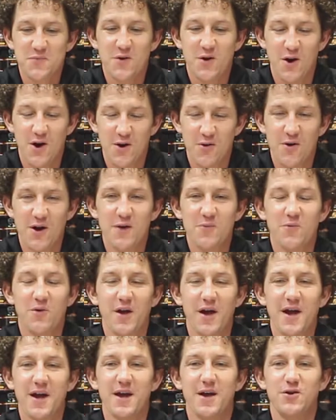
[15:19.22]
All right. Well,
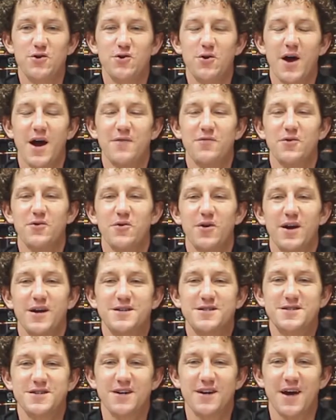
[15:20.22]
hey, you have a
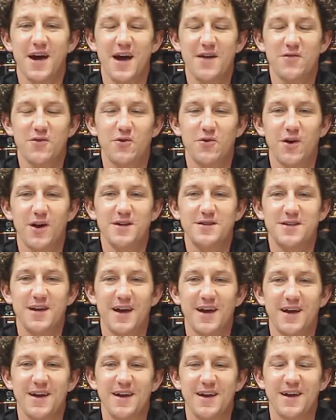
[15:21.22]
great
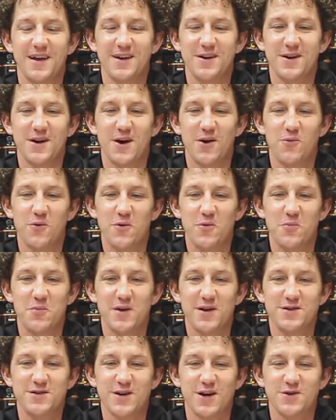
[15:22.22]
day, and we will
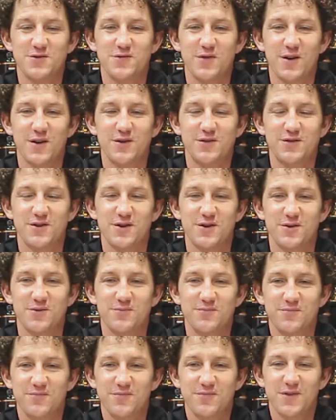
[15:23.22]
be in touch very
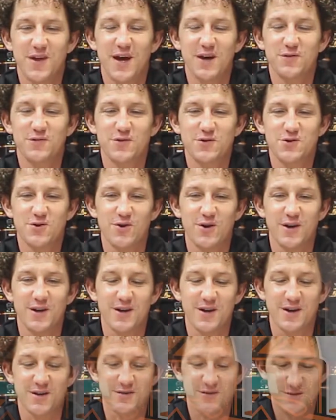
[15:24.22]
soon. Thanks for
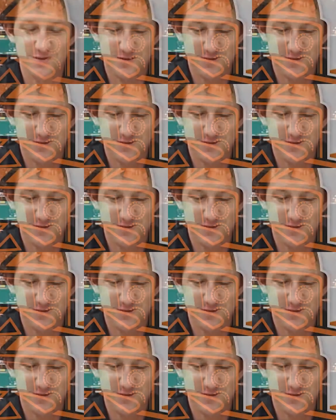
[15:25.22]
joining us.